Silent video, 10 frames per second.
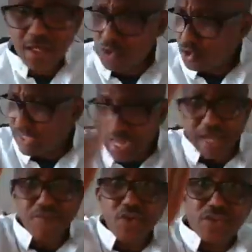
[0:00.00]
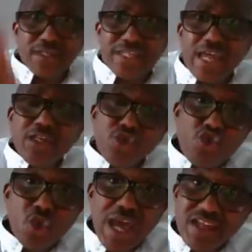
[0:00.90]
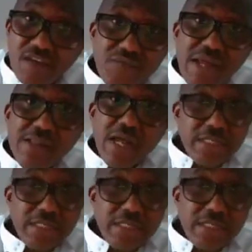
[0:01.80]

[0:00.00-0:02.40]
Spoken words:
Look, they gave us a date in July, they failed.